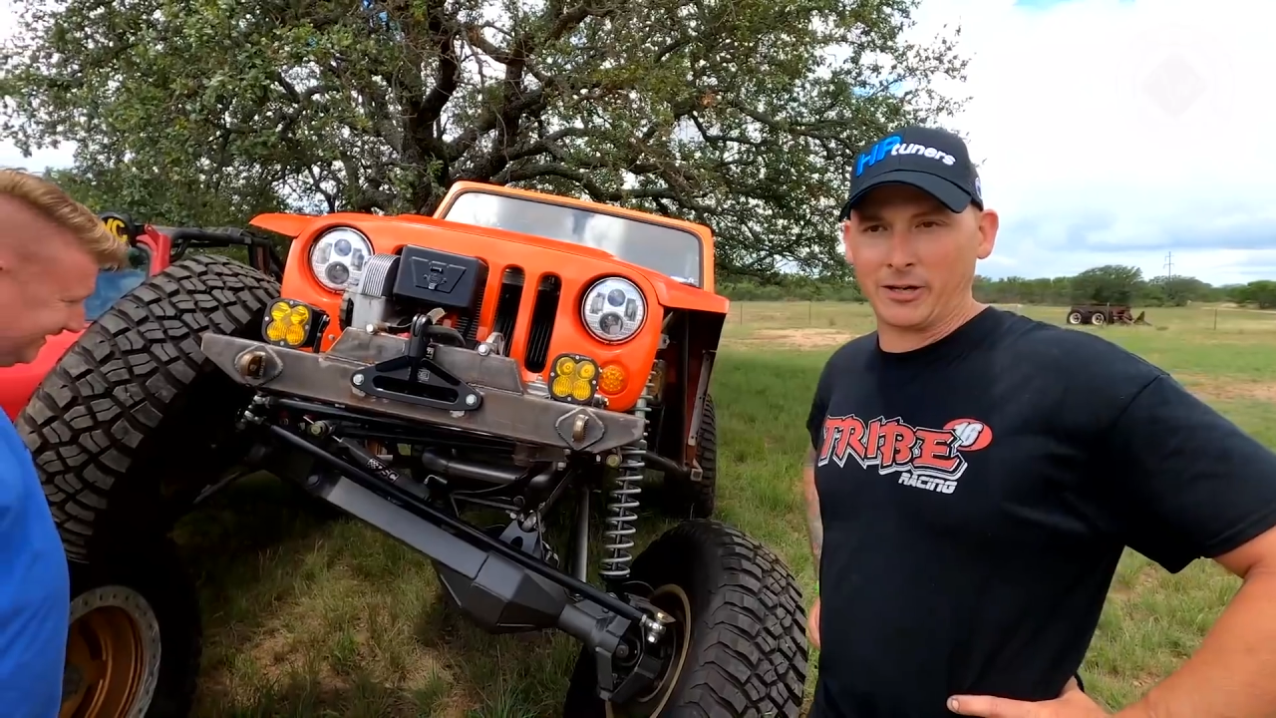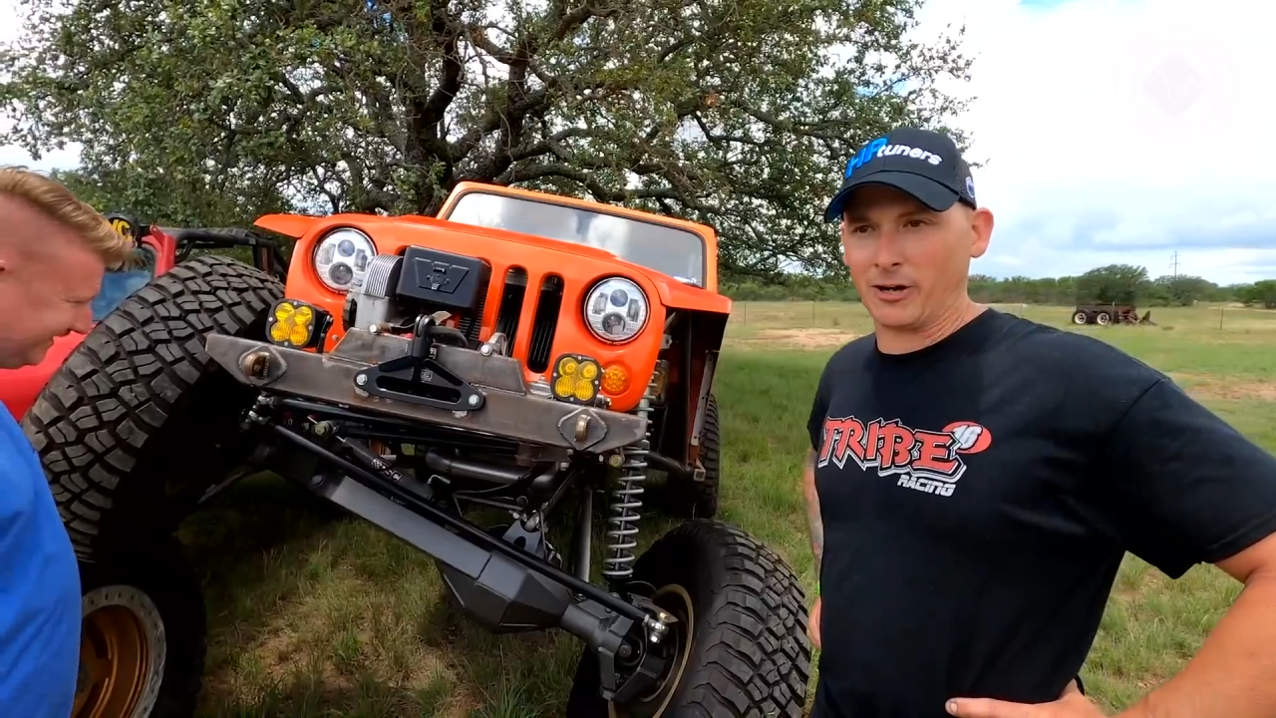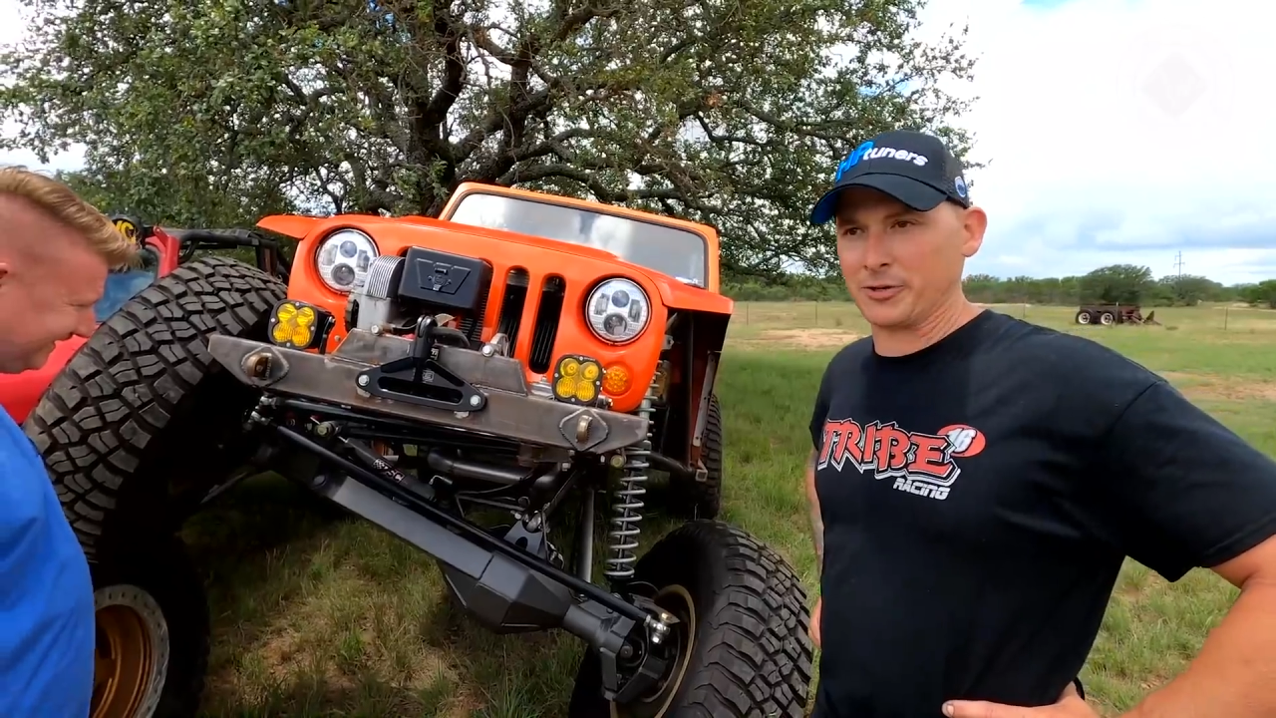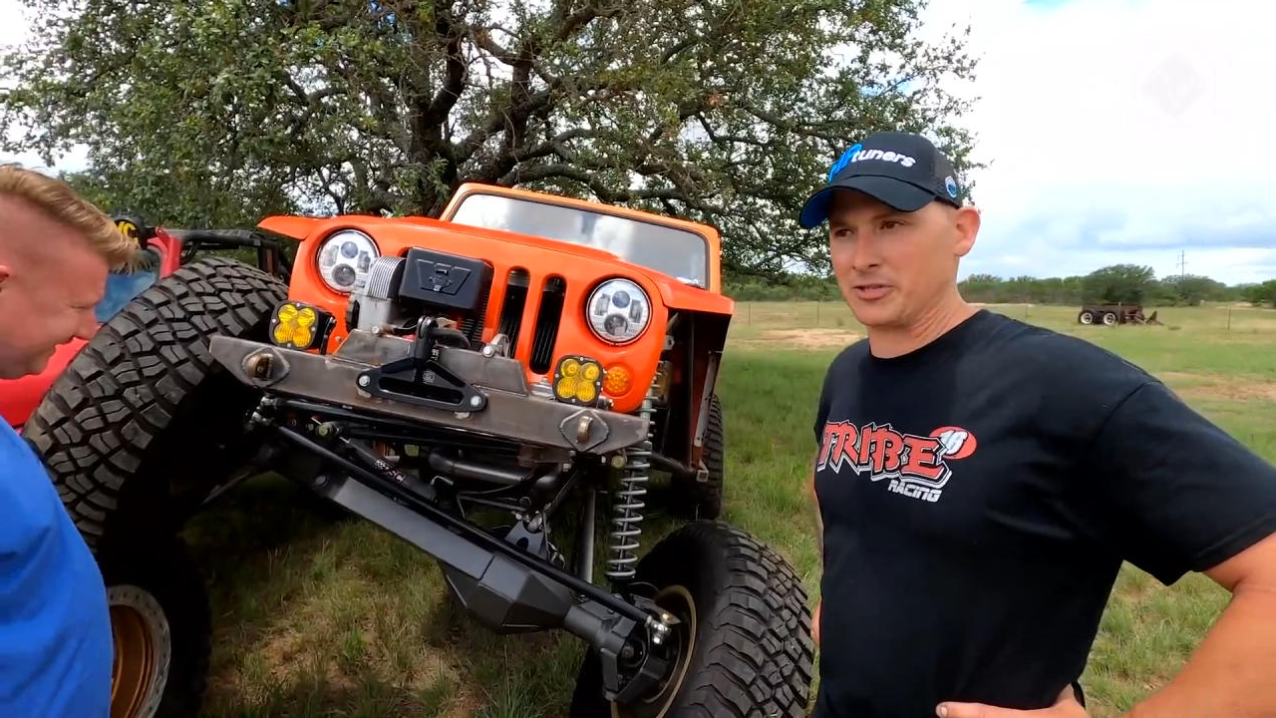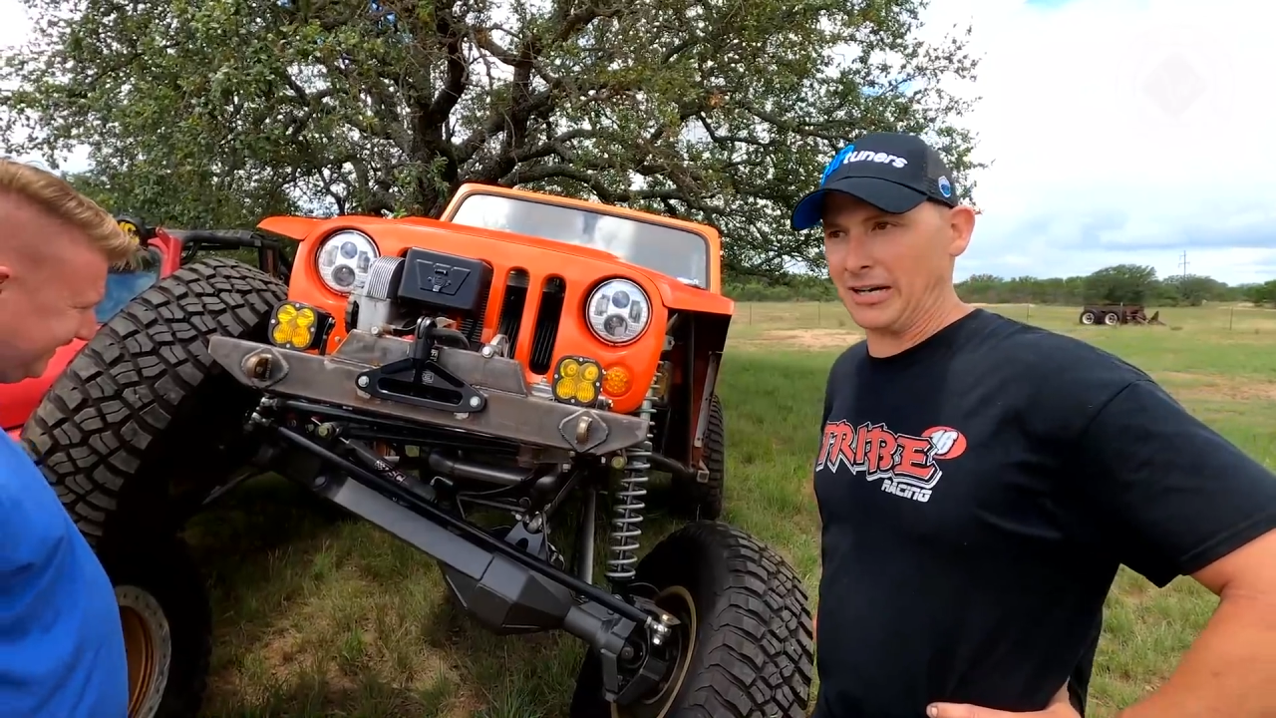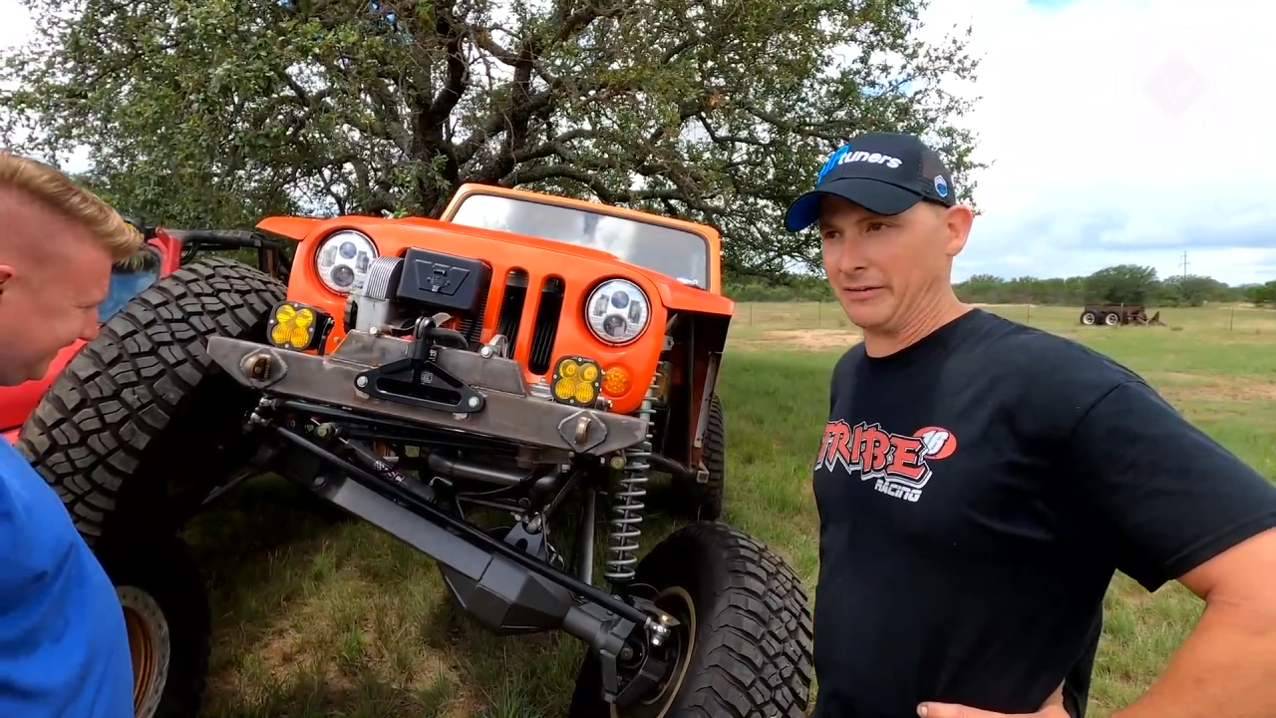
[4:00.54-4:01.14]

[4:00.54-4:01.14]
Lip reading: you're always trying